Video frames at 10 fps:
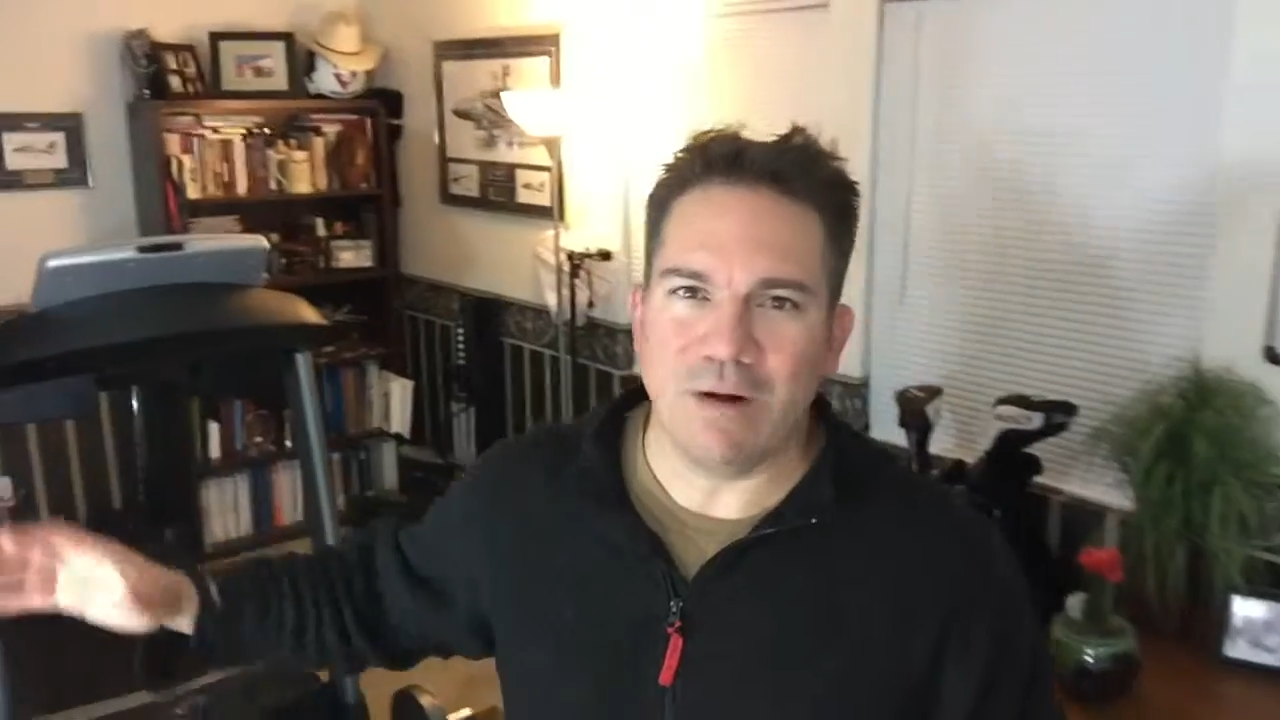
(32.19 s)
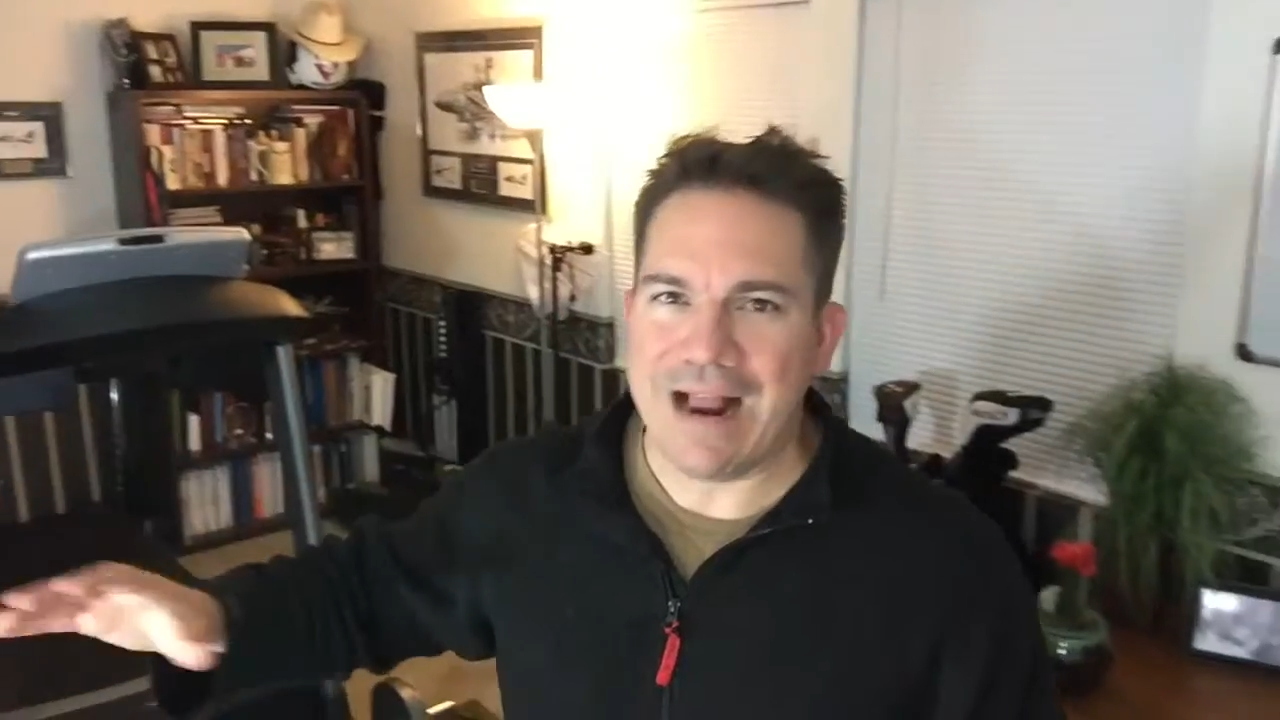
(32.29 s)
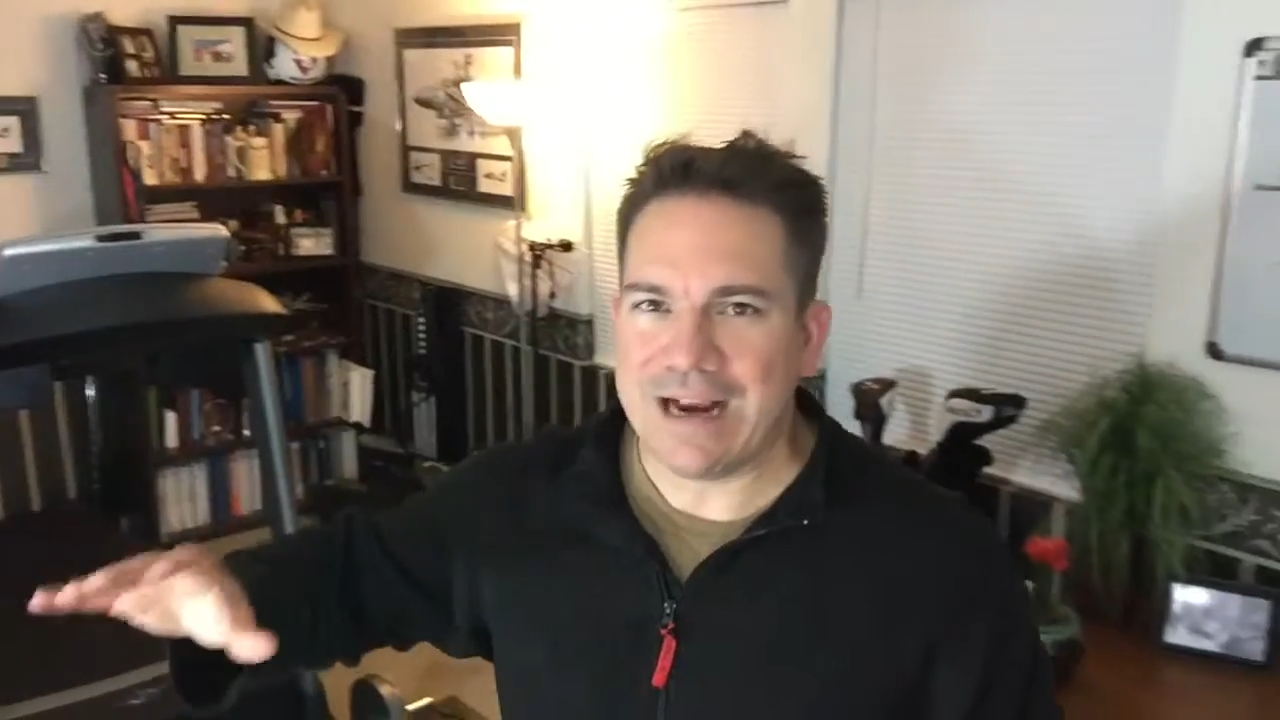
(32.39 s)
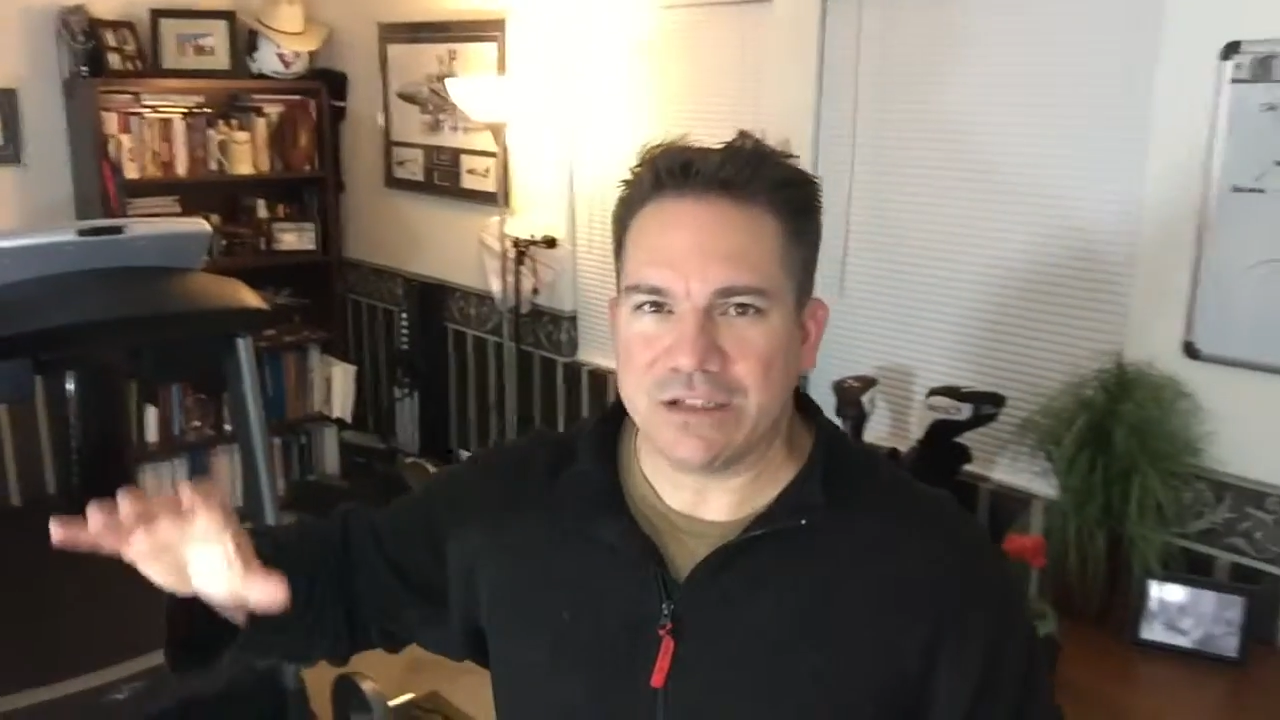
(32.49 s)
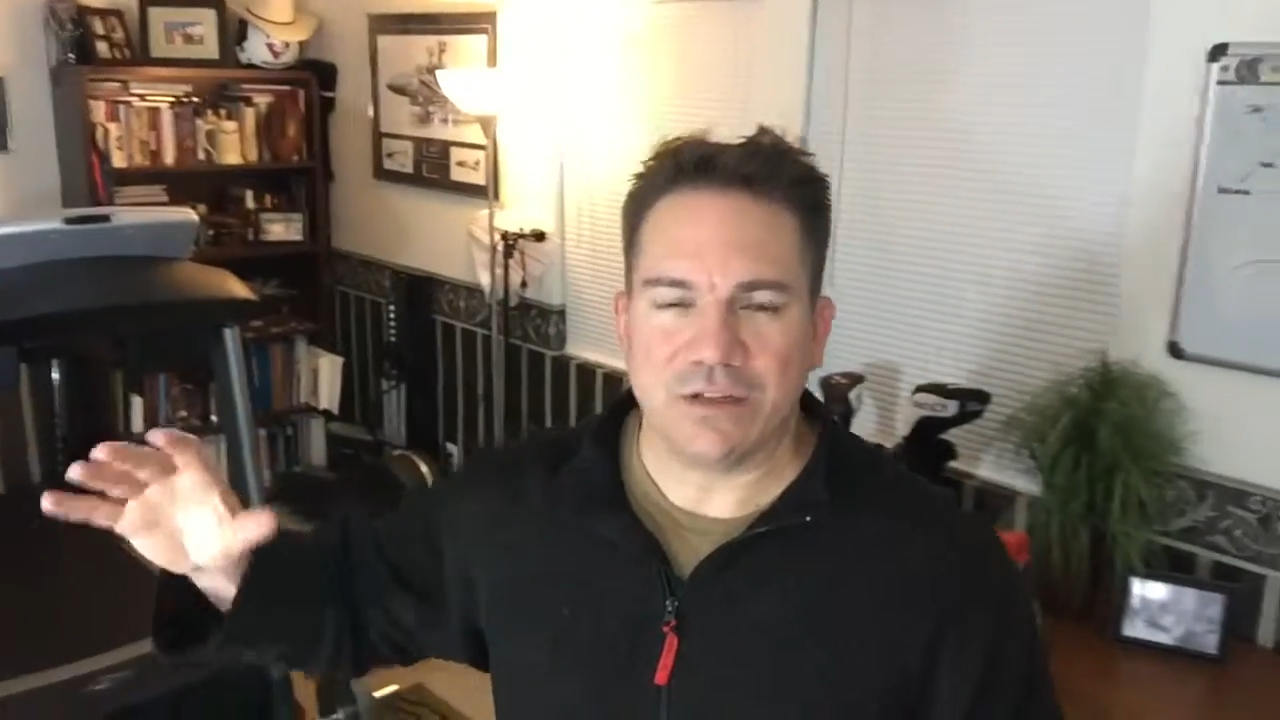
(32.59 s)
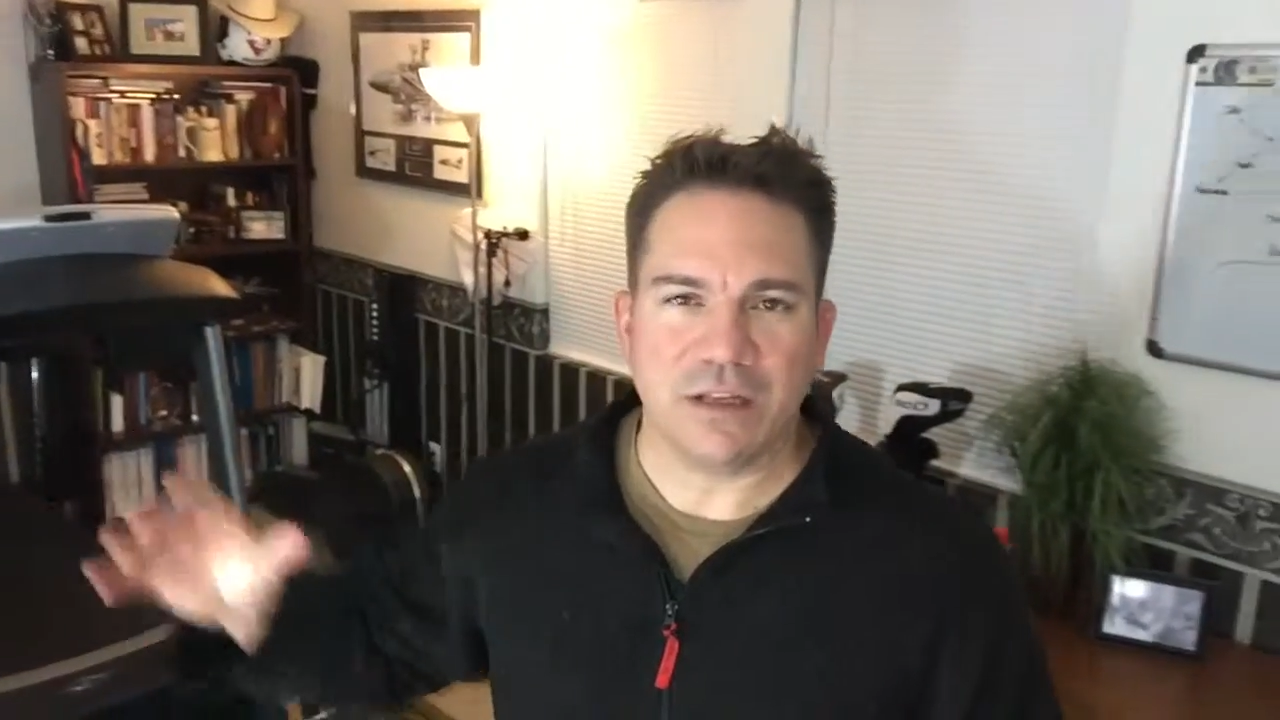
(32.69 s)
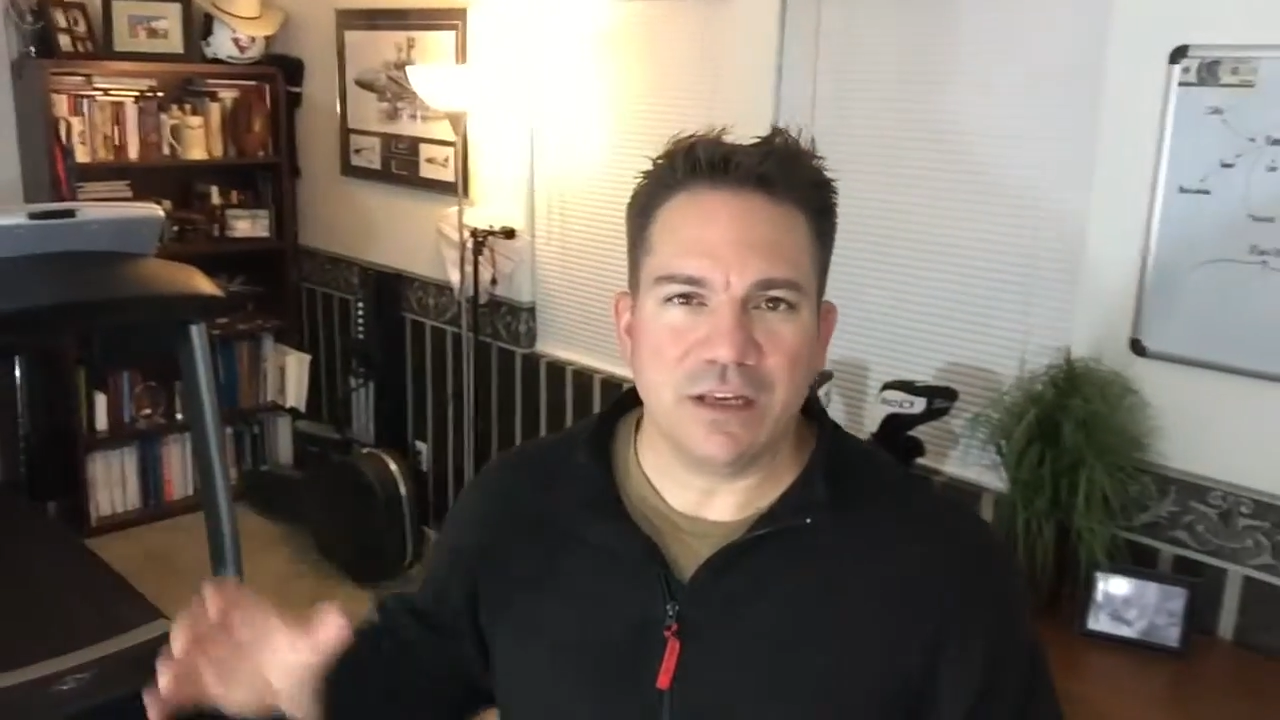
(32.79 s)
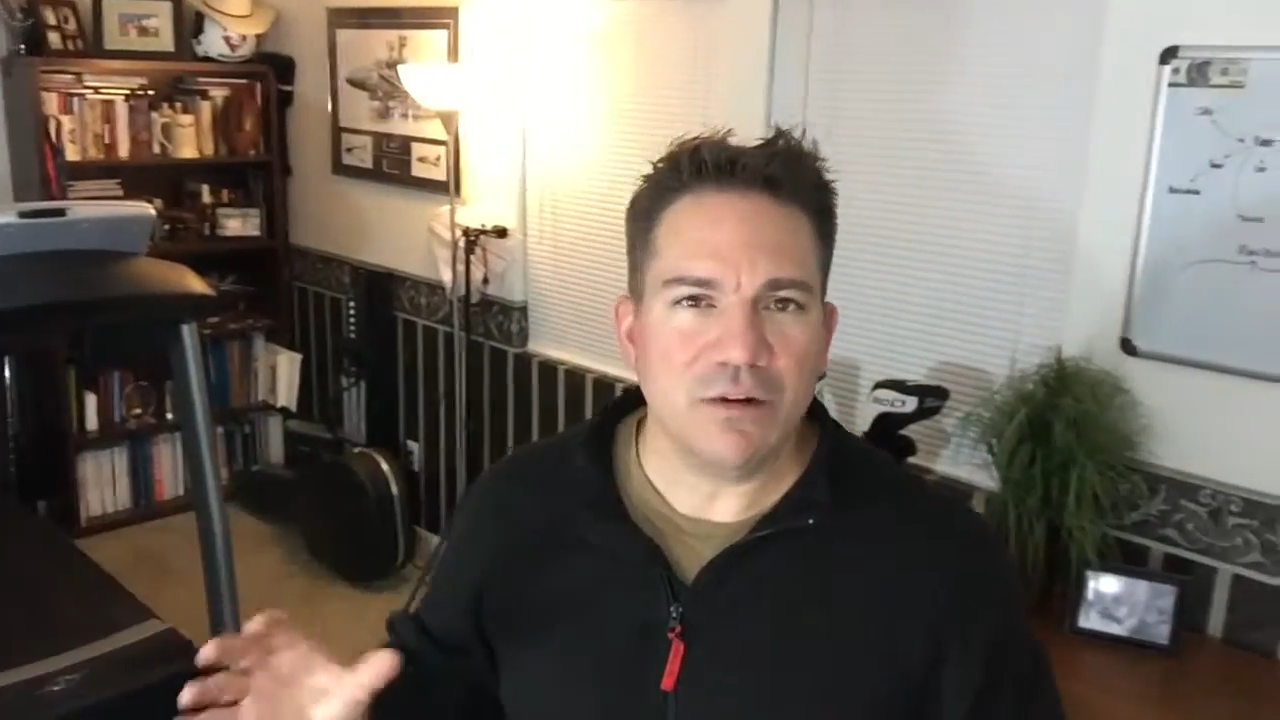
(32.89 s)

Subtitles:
racks and all that.